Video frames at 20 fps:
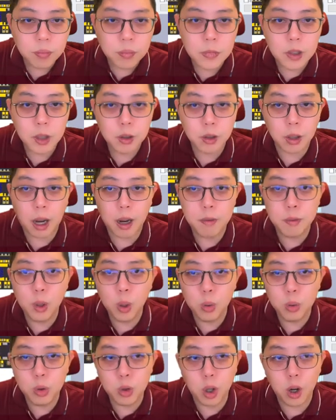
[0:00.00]
So I have no
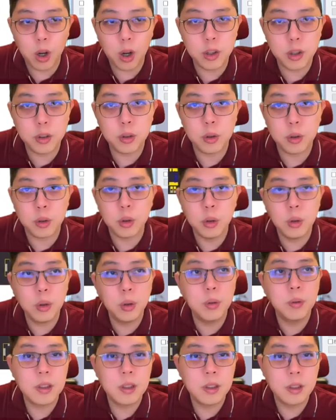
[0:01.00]
choice to
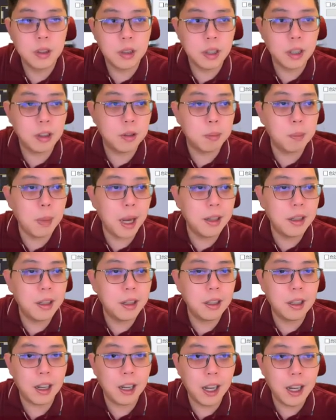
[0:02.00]
dismantle the
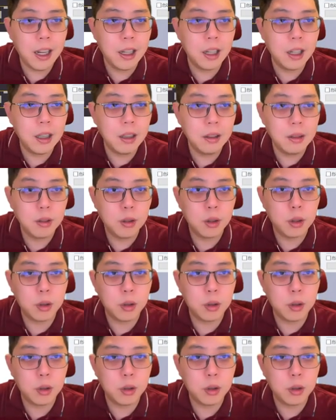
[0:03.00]
layer to